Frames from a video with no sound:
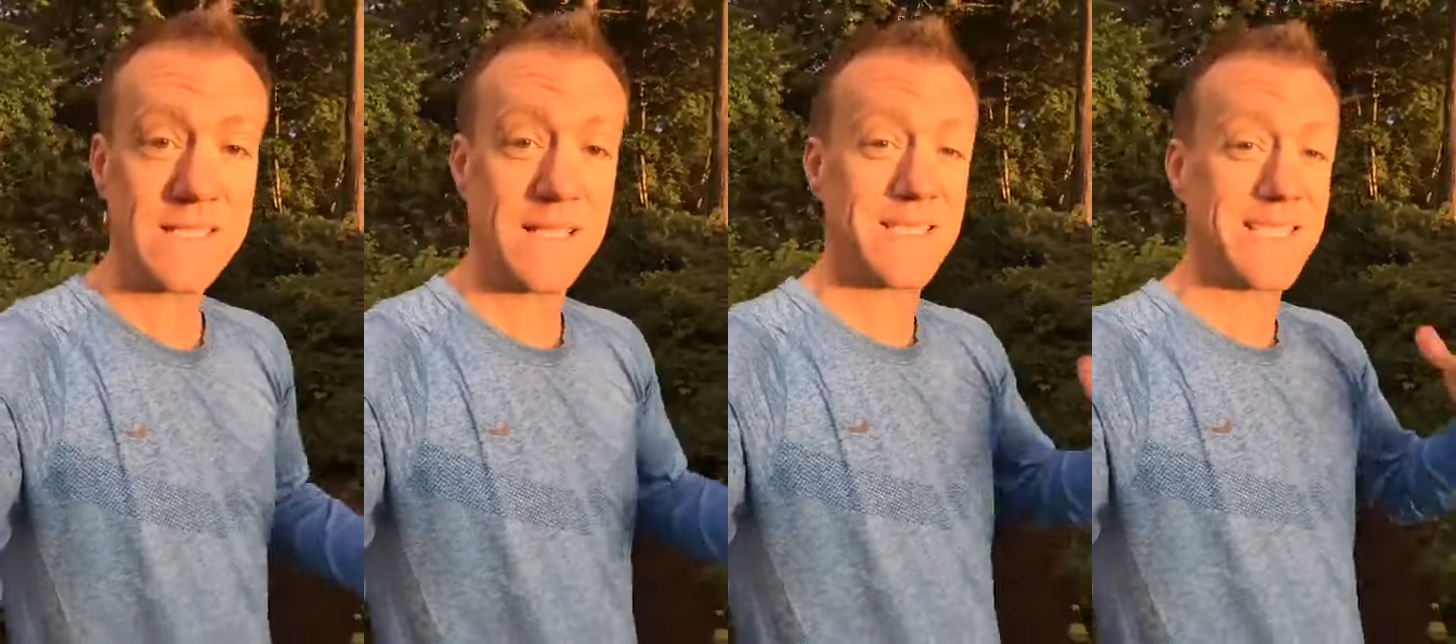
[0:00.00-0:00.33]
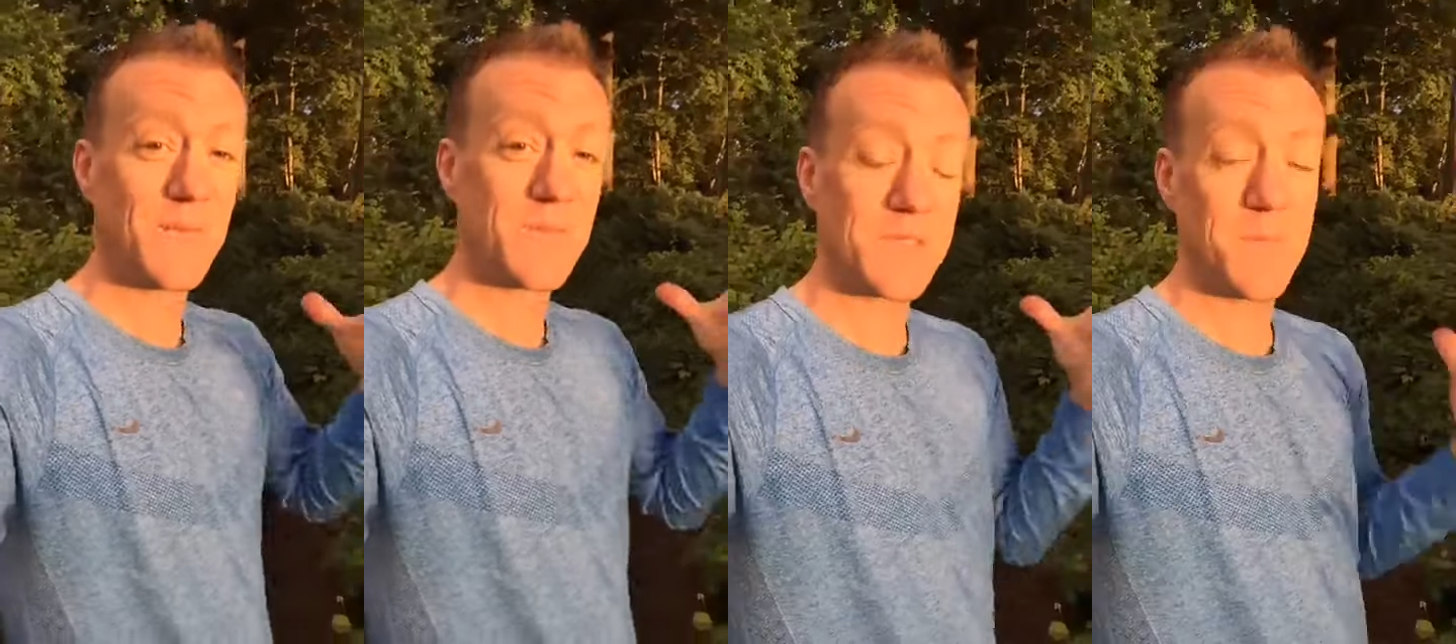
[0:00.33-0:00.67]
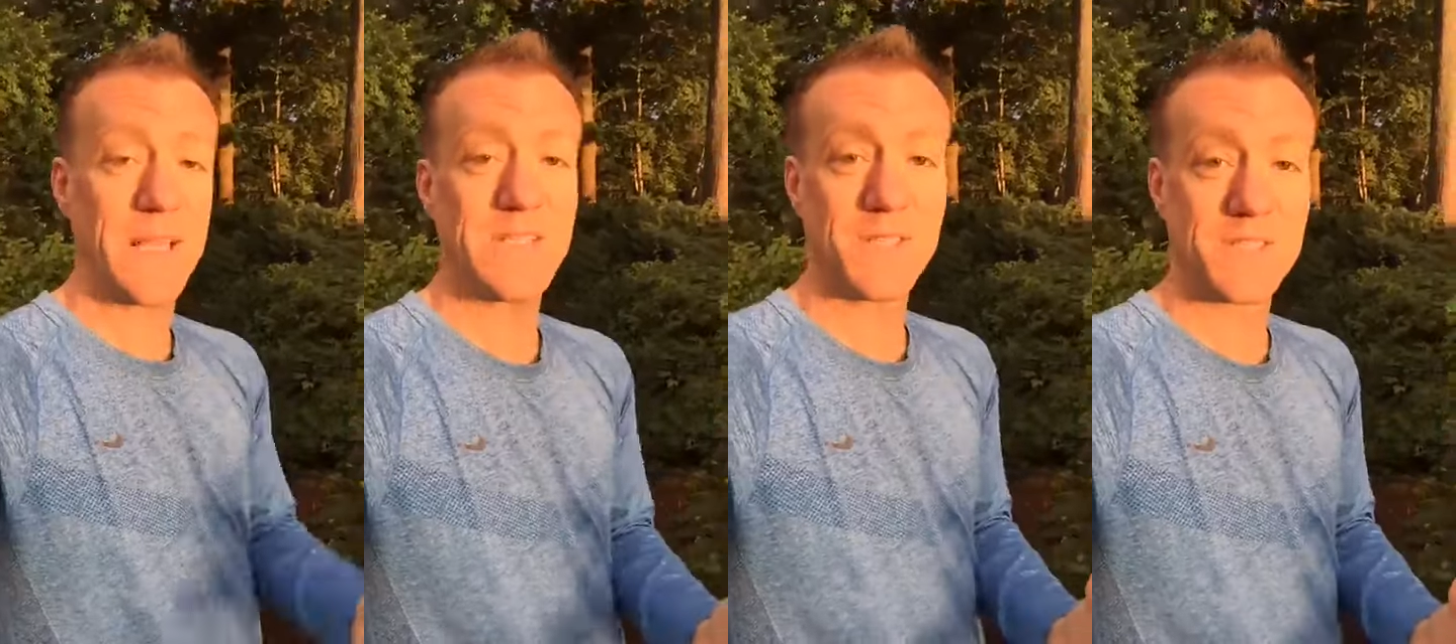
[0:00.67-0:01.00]
and still
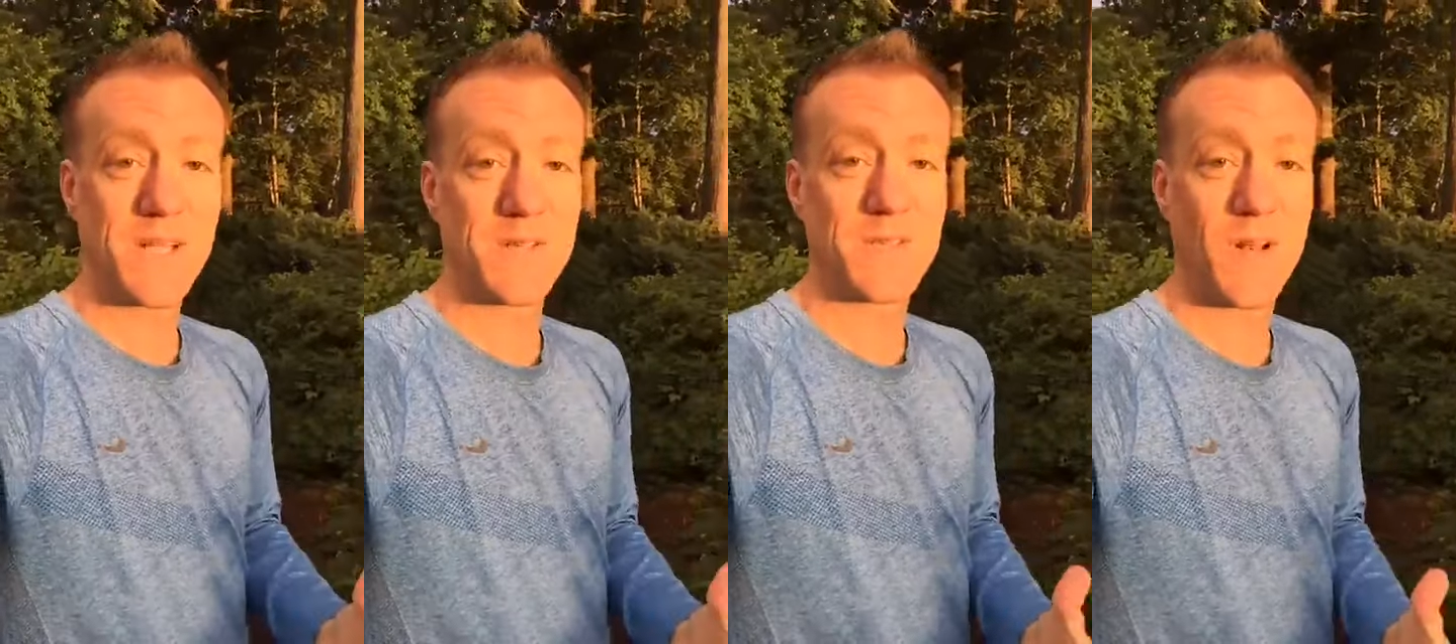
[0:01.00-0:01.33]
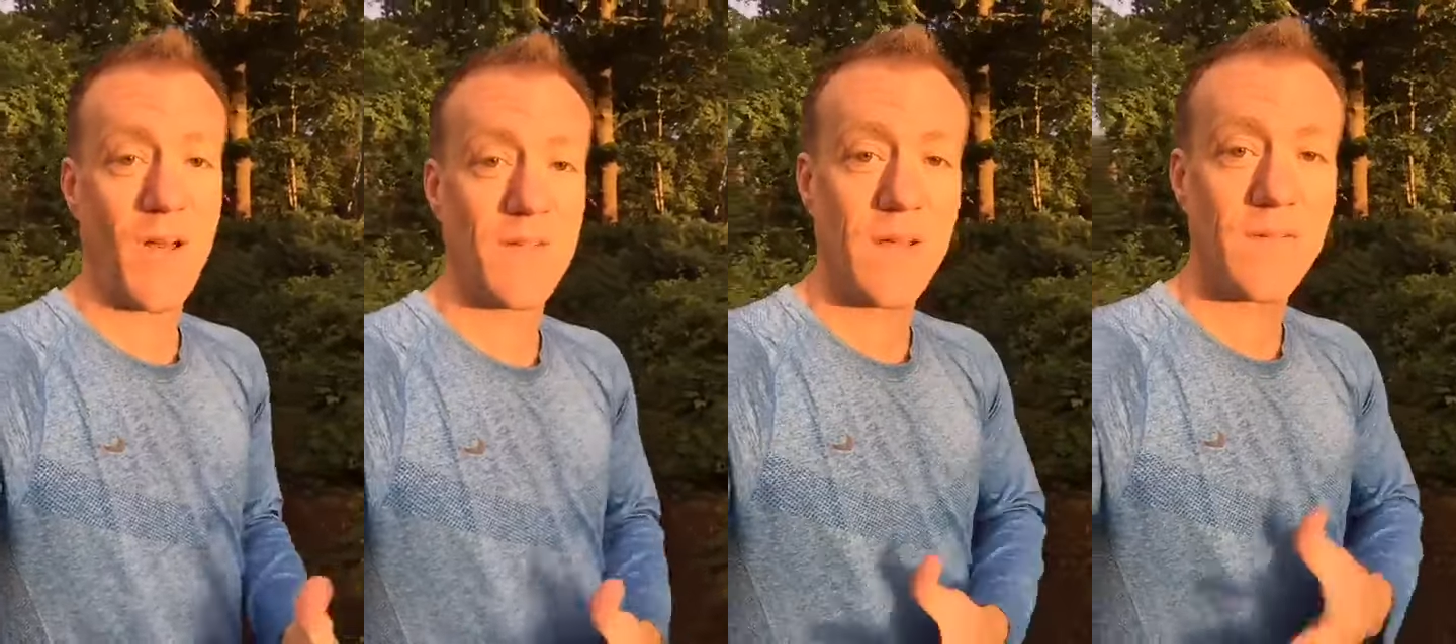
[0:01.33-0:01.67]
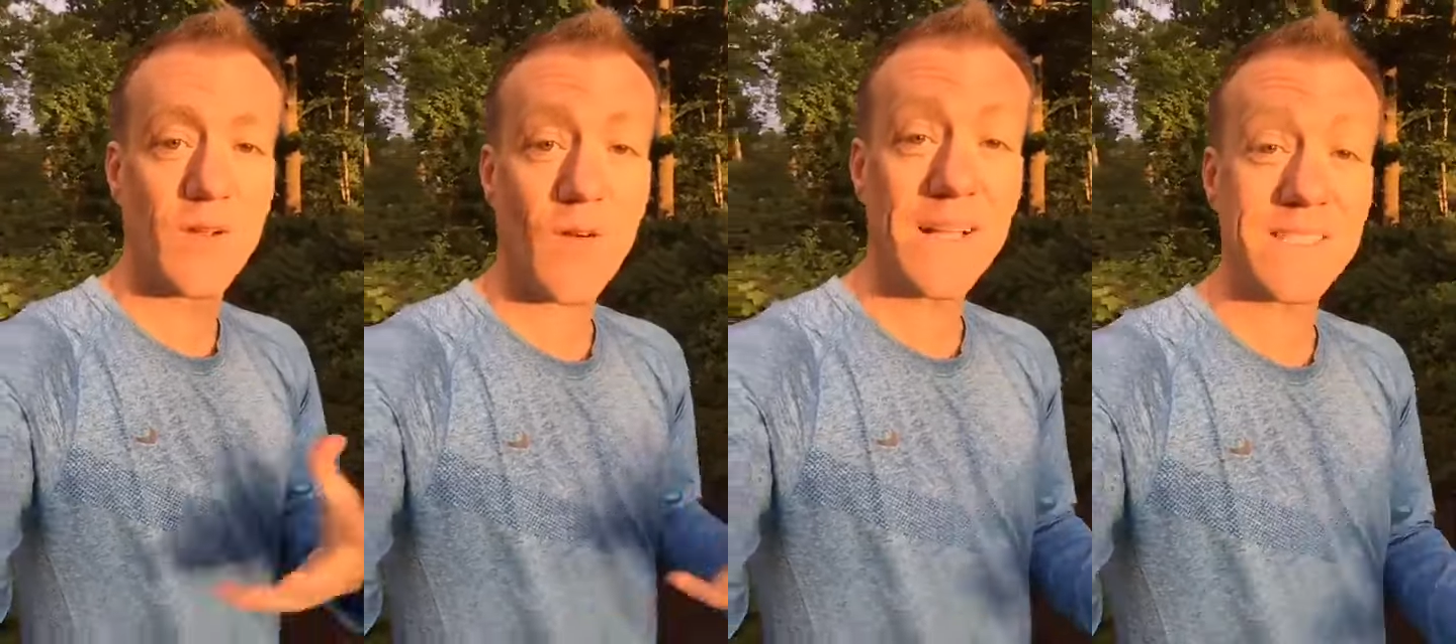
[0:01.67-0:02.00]
smash your social life and have a
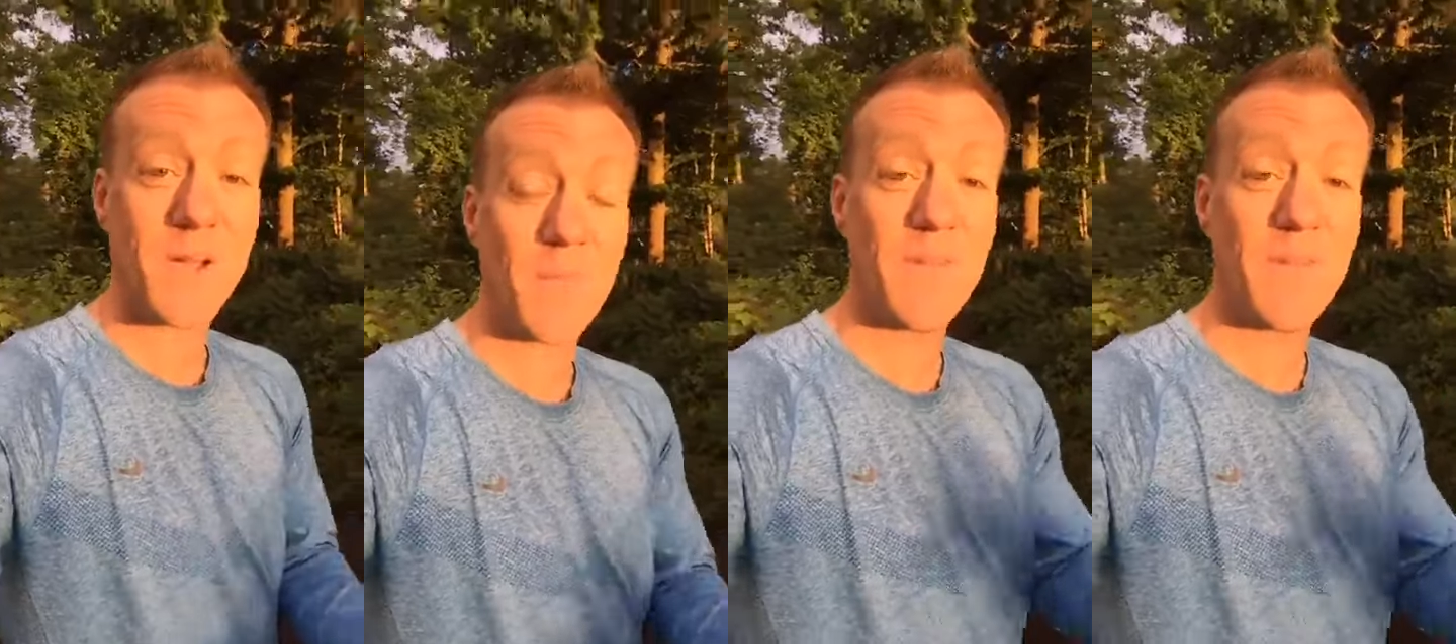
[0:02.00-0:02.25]
great time.